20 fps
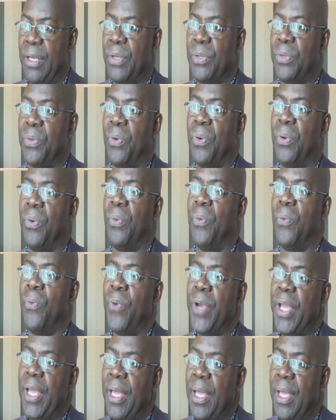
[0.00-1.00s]
So
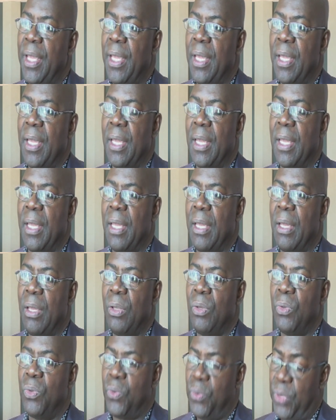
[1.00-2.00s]
we,
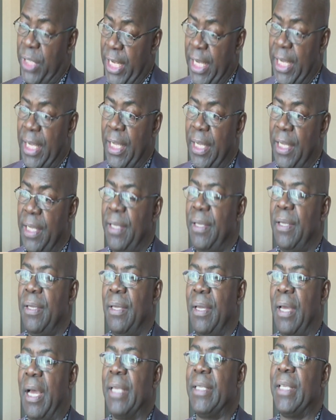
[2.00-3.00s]
today,
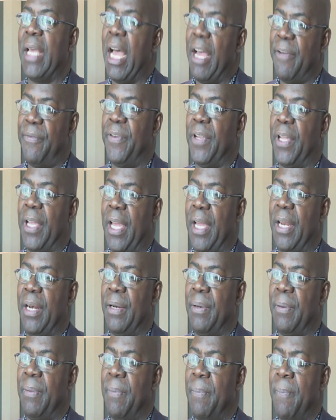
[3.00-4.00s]
as
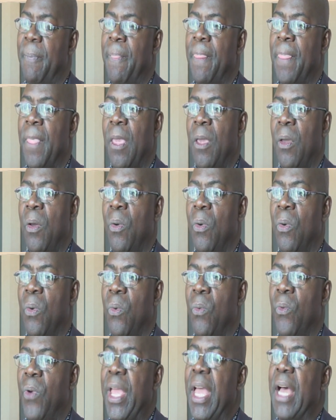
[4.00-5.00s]
Africans,
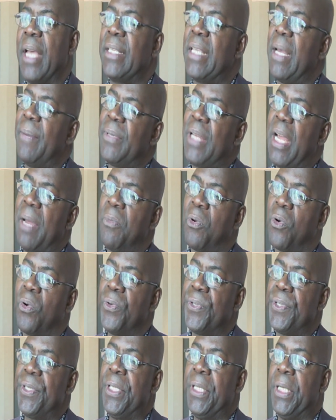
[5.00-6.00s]
we are sometimes
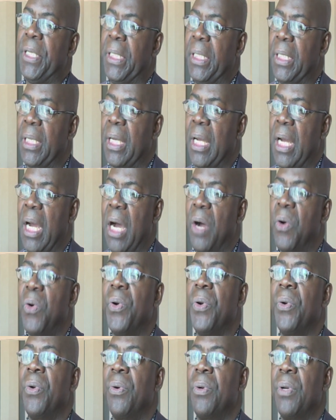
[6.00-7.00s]
considering
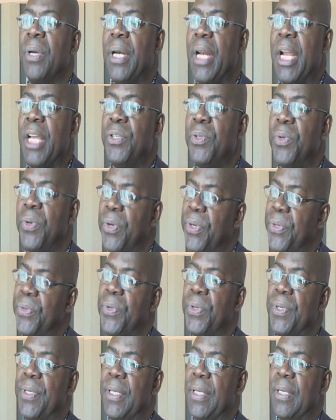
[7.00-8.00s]
our natural
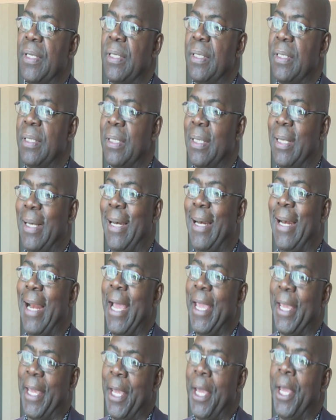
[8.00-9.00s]
resources
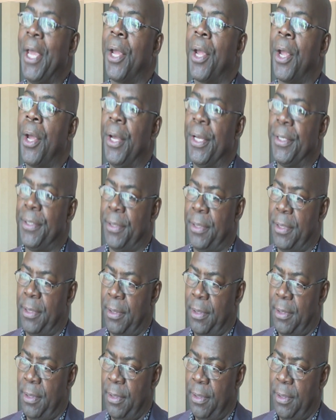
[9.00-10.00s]
like a
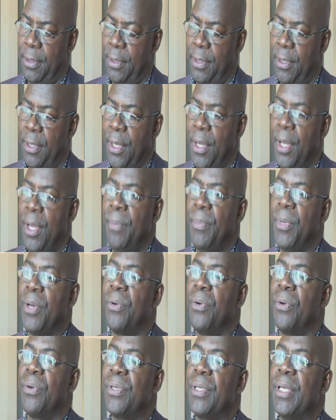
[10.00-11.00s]
curse,
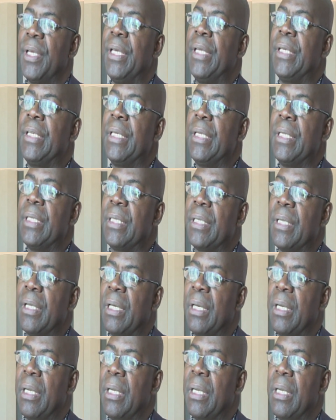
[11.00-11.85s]
because it is